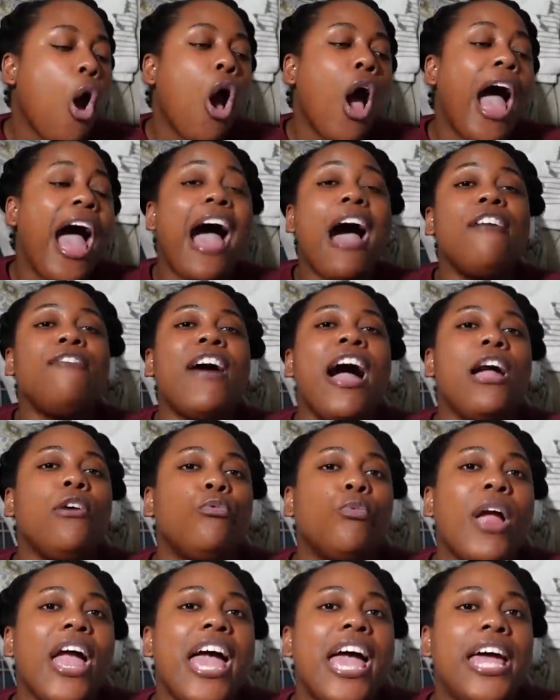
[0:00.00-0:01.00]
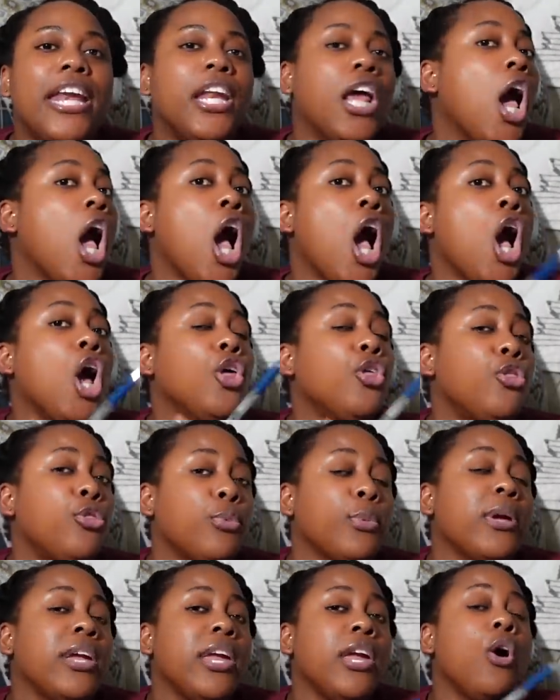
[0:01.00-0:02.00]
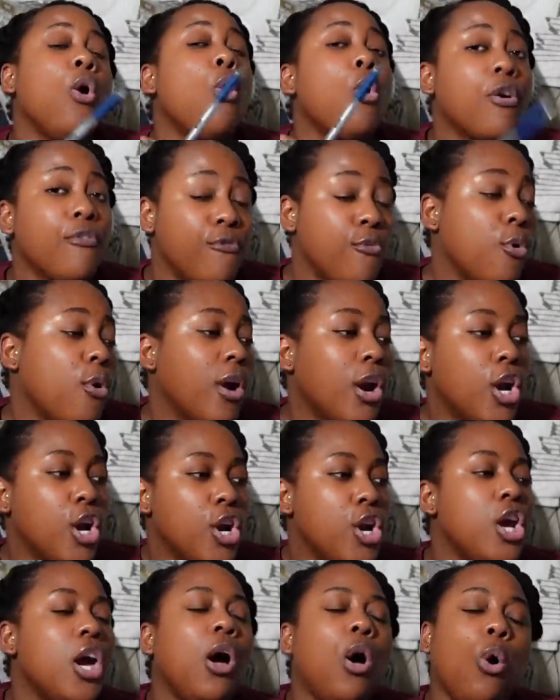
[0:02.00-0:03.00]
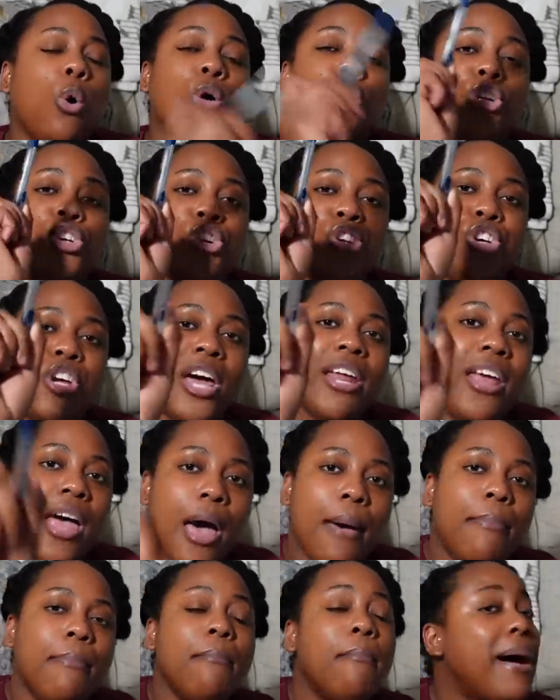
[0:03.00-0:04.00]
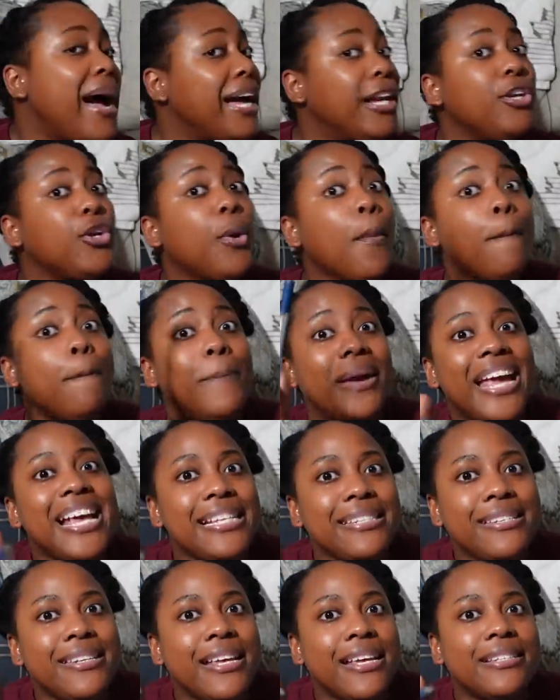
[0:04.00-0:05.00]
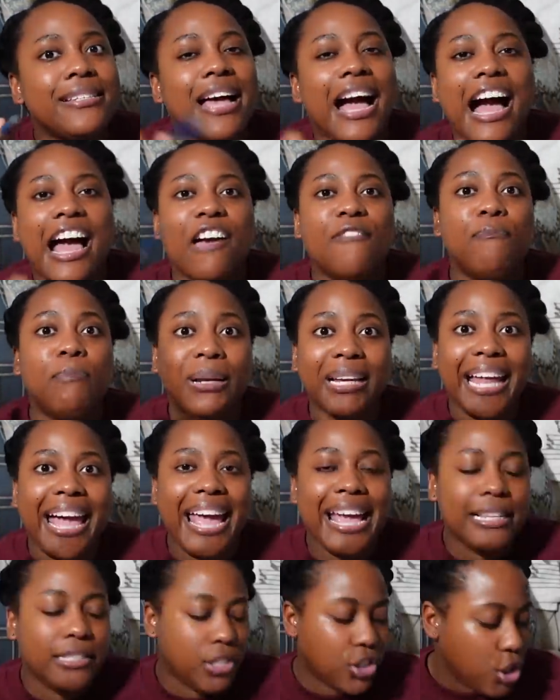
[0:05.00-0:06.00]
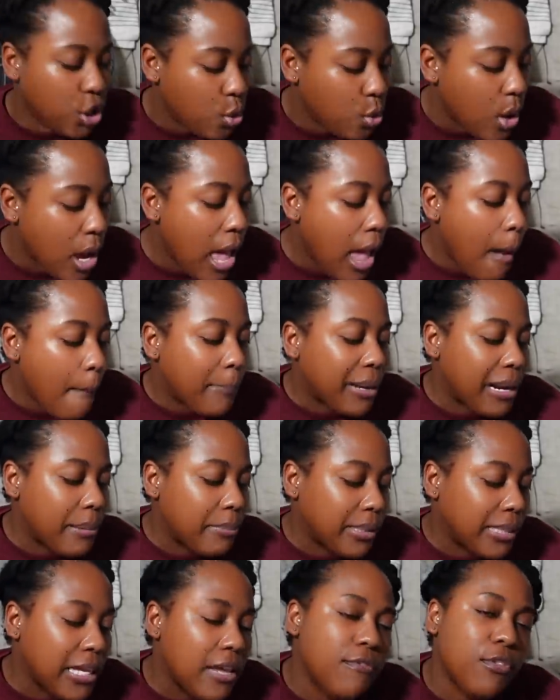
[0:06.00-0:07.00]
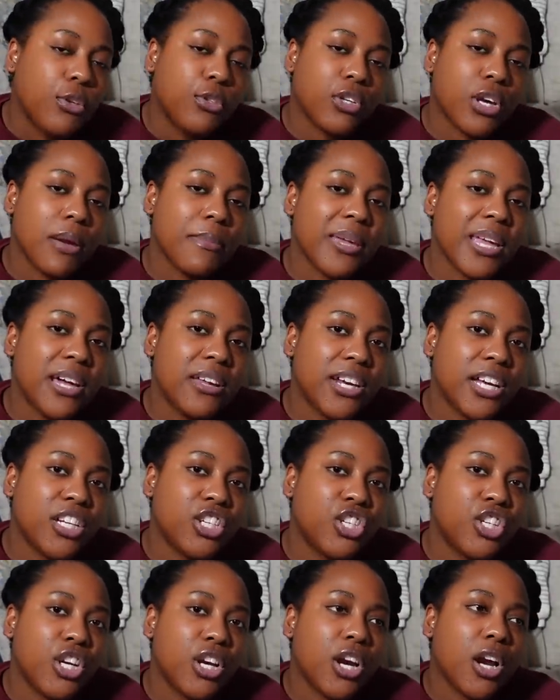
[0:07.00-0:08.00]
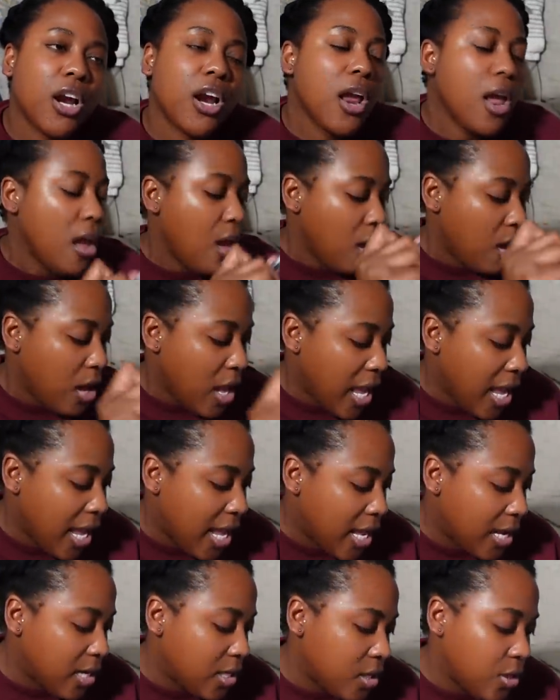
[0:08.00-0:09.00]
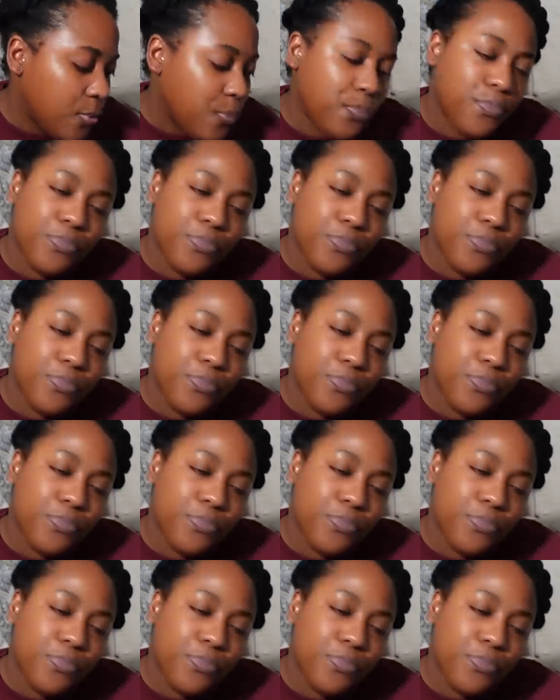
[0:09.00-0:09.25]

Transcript: Have I read three or four? No, shut up, mind your business. I have plans to, but I believe those are coming out next year and